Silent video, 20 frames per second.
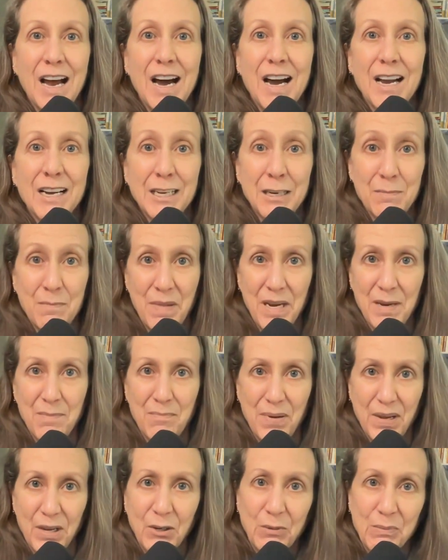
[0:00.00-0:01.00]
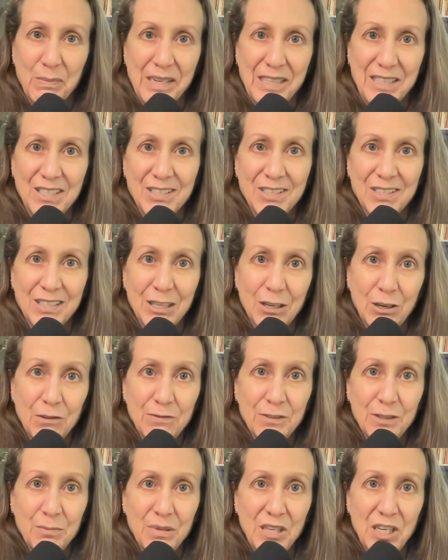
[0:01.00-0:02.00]
I can make better
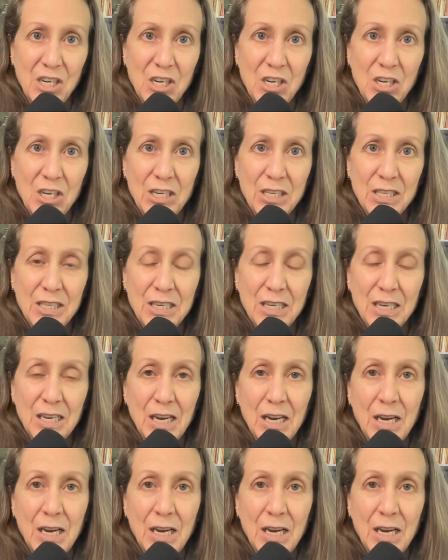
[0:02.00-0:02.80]
myself, to be honest,